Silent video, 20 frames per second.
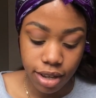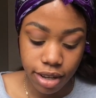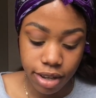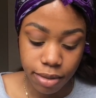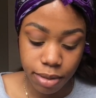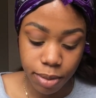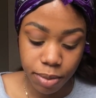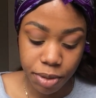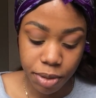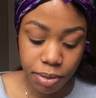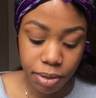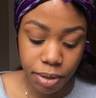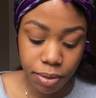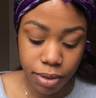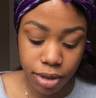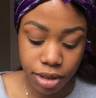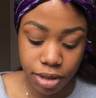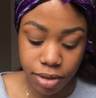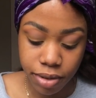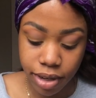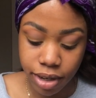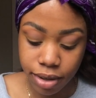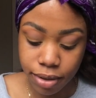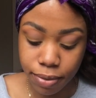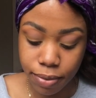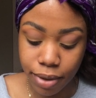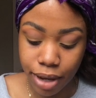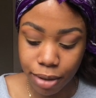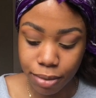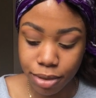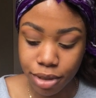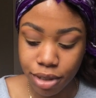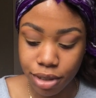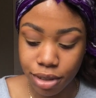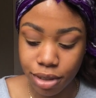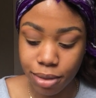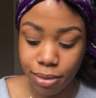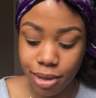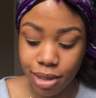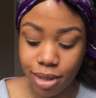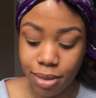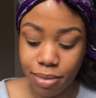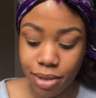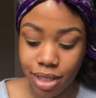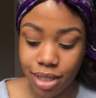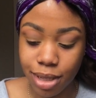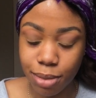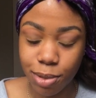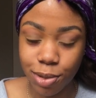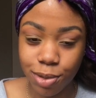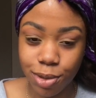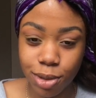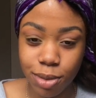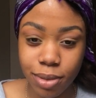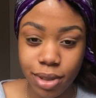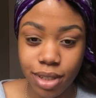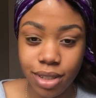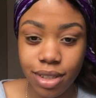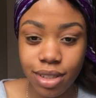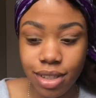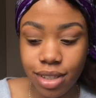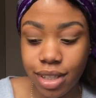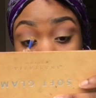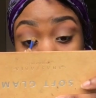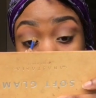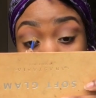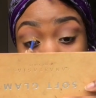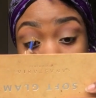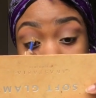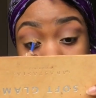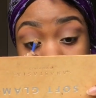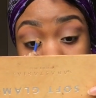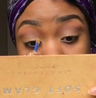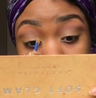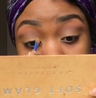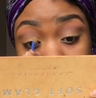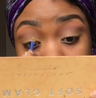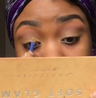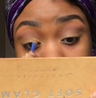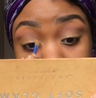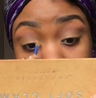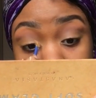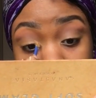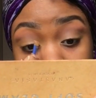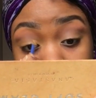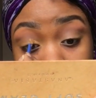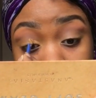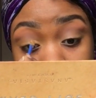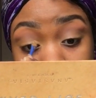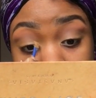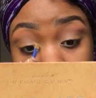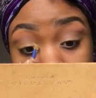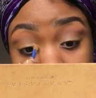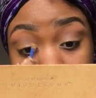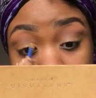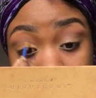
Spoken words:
You're probably wondering, why was she doing this BTech performance? It's like an odd combination.